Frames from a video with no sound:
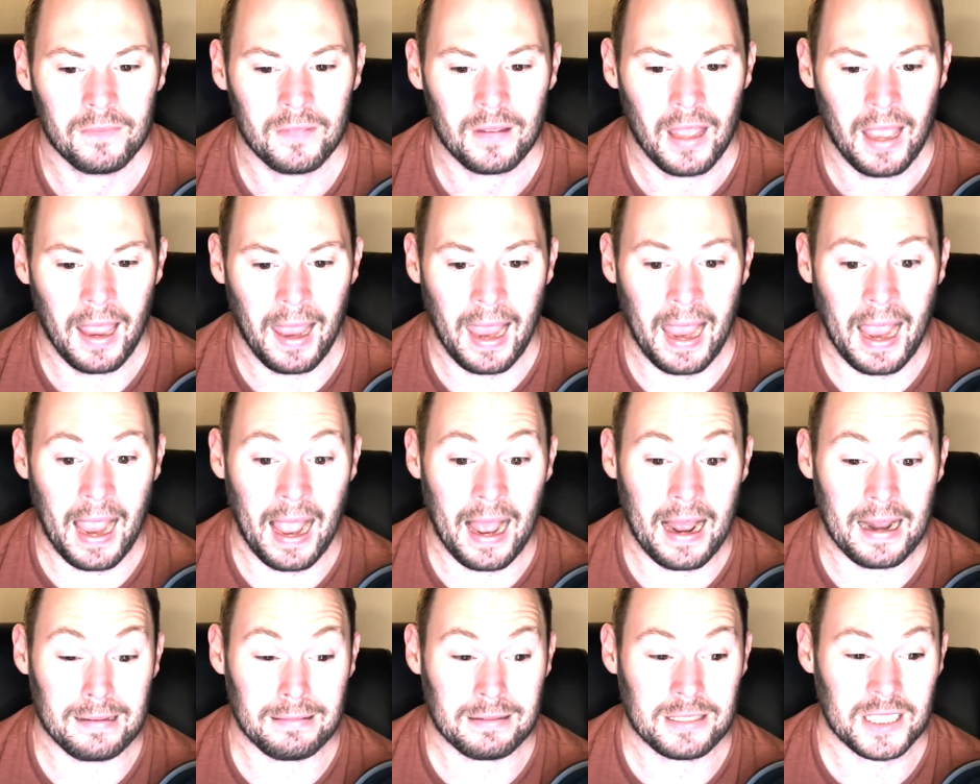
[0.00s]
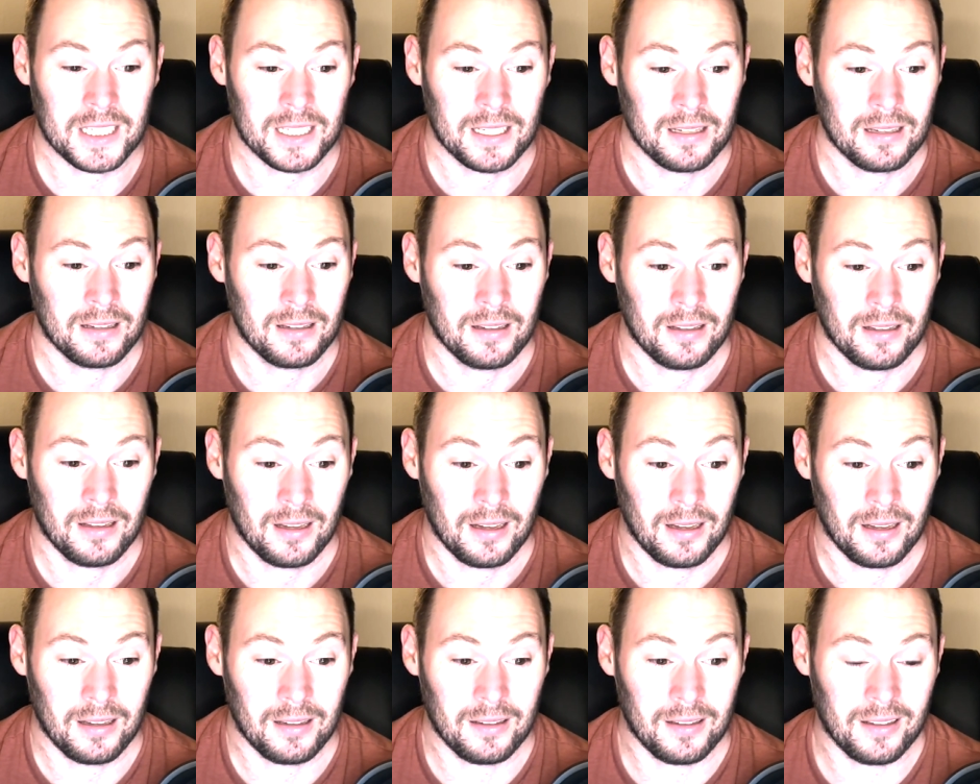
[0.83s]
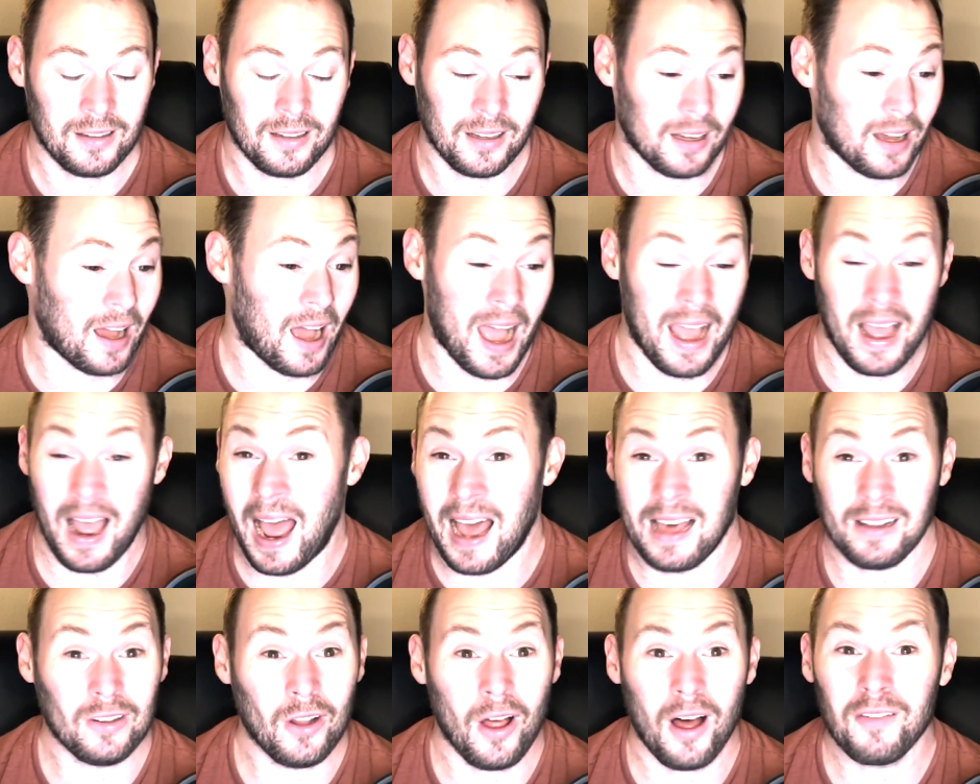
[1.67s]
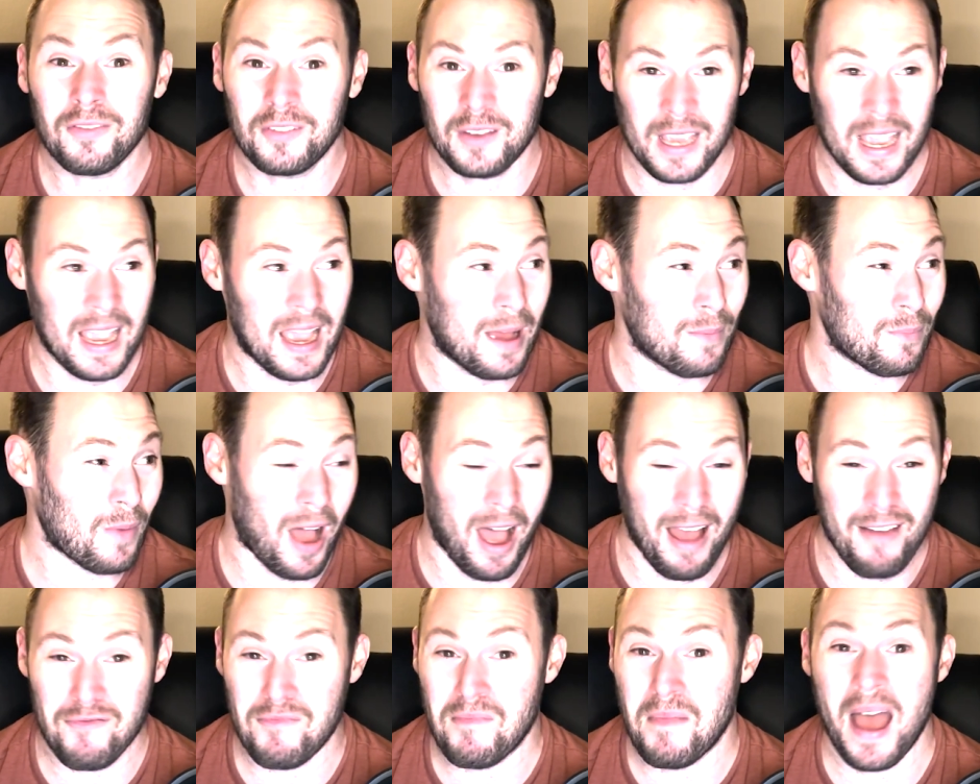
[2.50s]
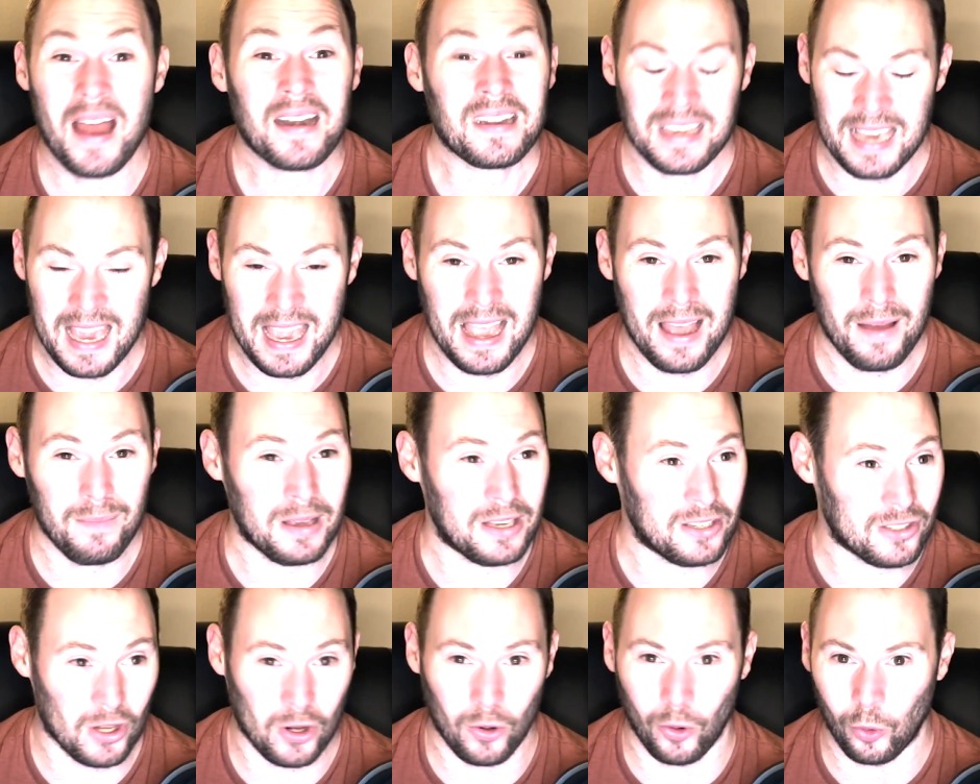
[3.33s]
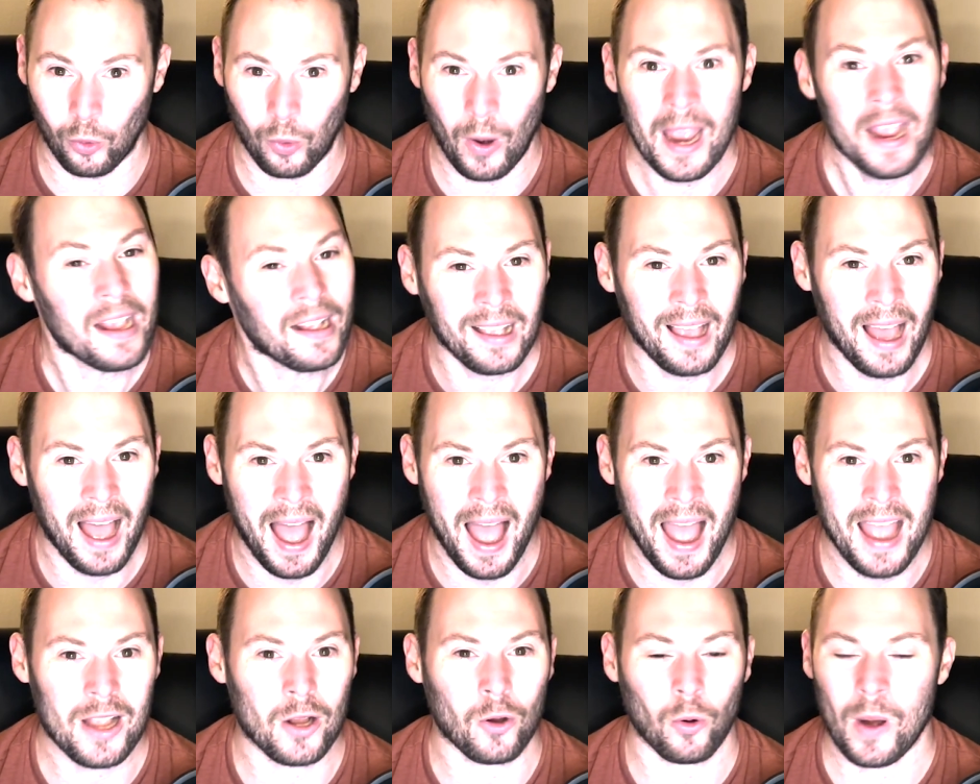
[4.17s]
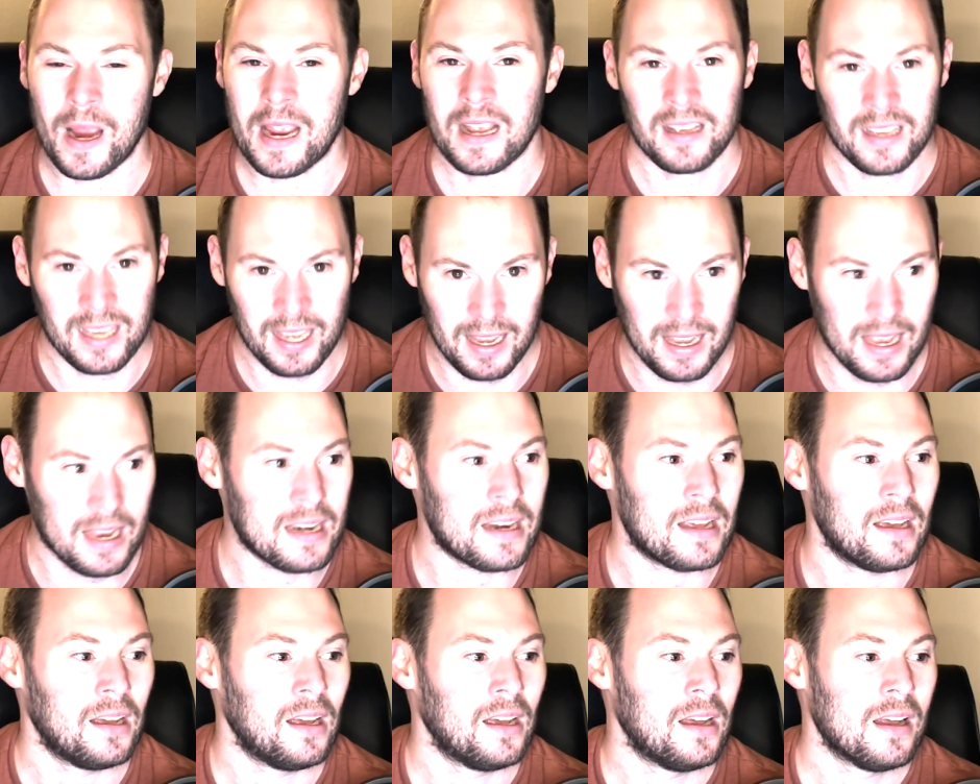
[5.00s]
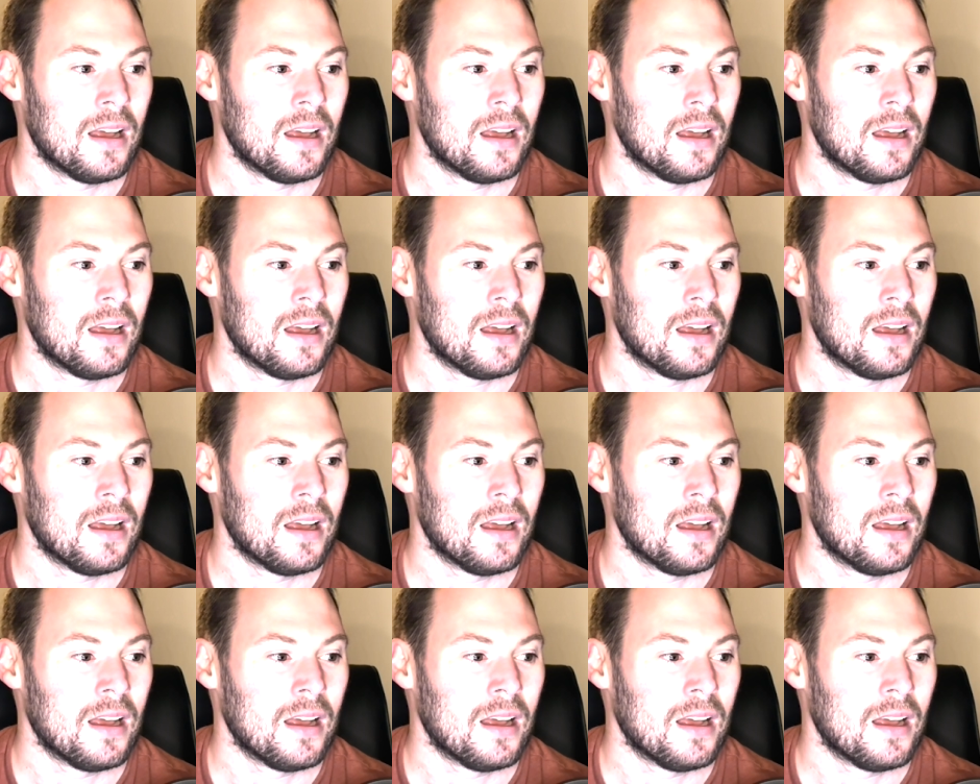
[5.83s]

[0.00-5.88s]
And I love Cam. I've met Cam. He's a great guy, great kid.